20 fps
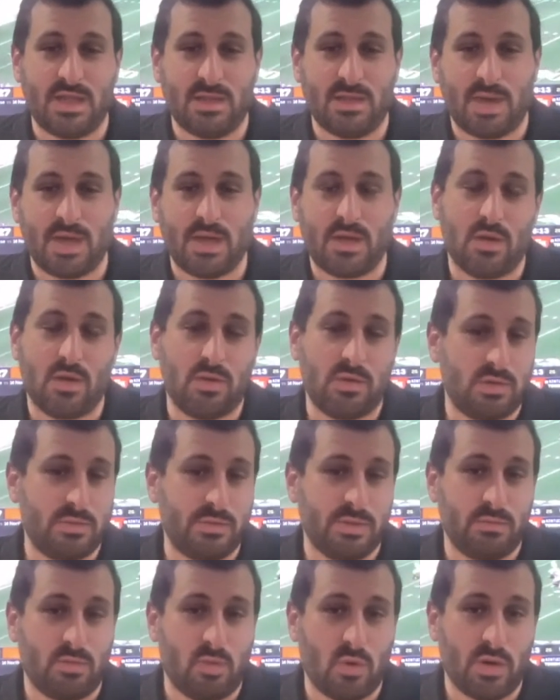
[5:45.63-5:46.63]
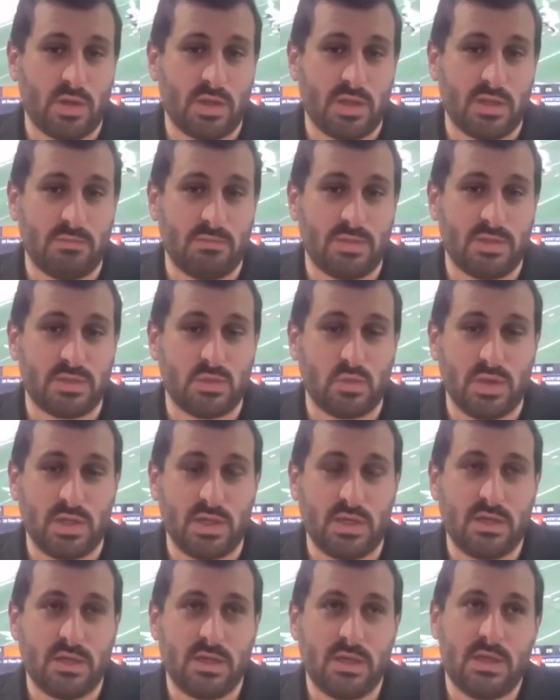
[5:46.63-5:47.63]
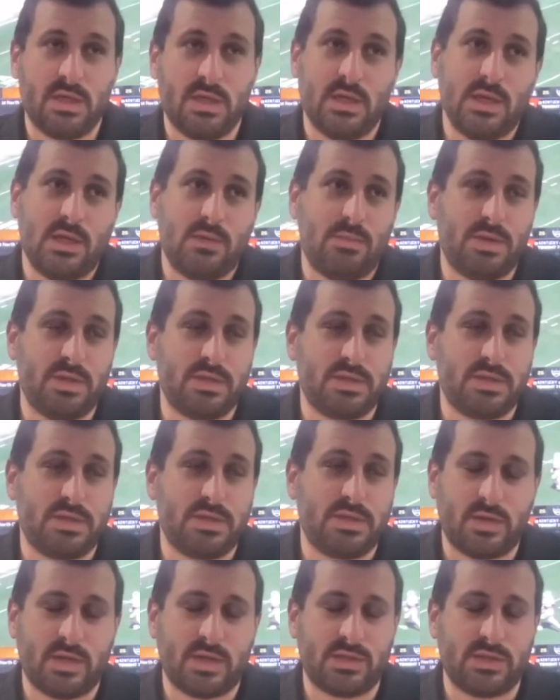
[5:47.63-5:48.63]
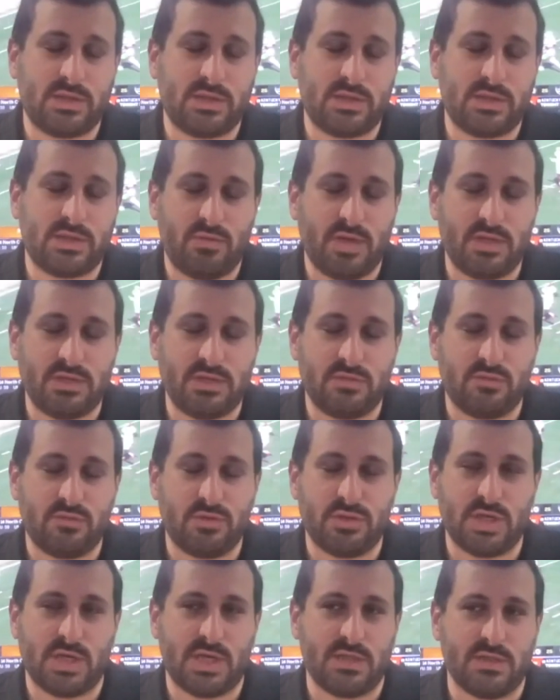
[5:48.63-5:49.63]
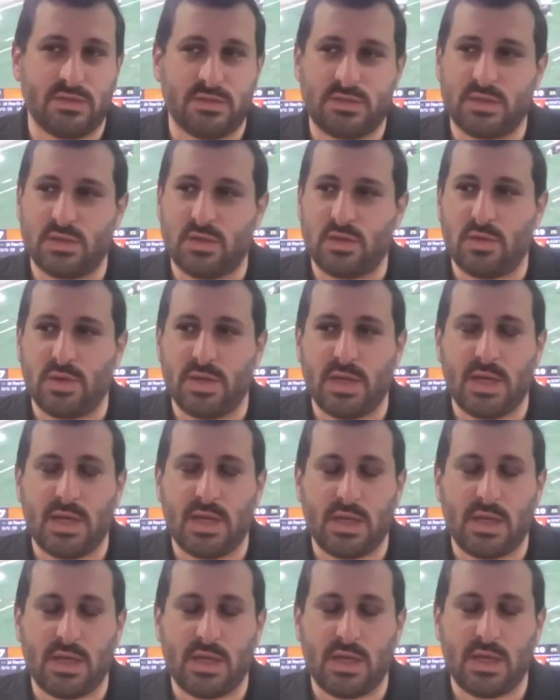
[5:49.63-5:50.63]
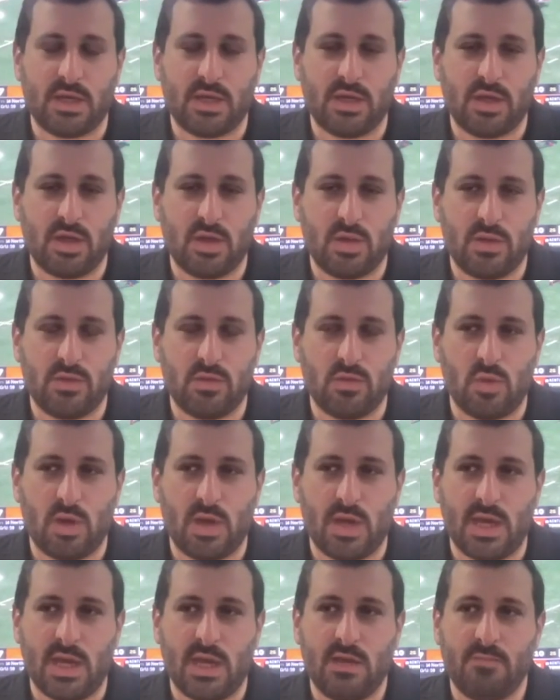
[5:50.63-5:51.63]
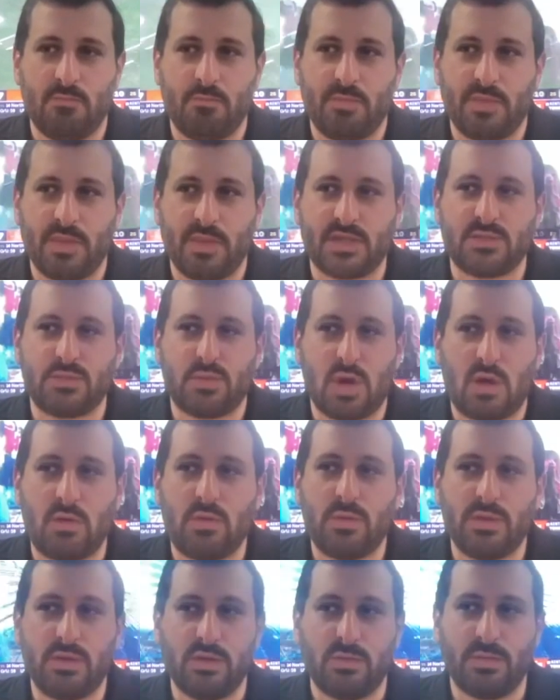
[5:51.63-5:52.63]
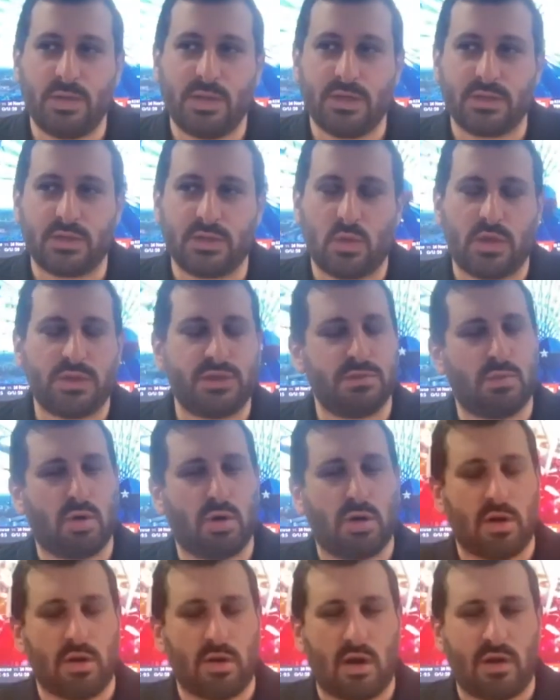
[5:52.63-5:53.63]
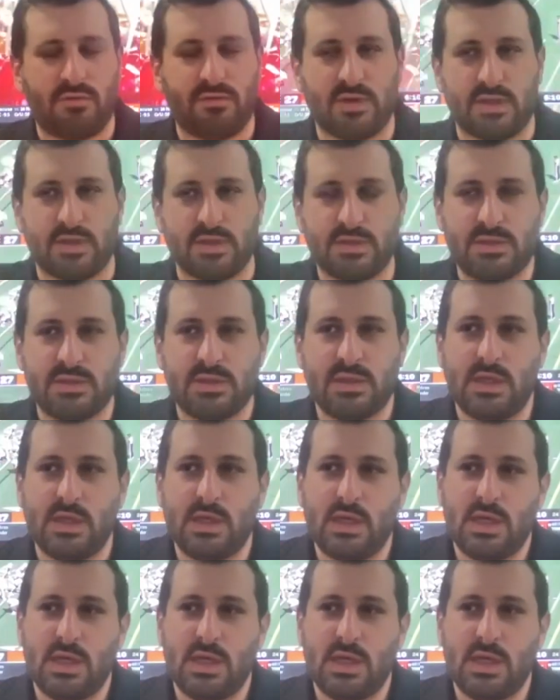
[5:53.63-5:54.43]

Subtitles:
They might go a little bit more to him this week, but it's also extra motivation for Jaden. So it could go either way. That's probably their biggest question mark on offense.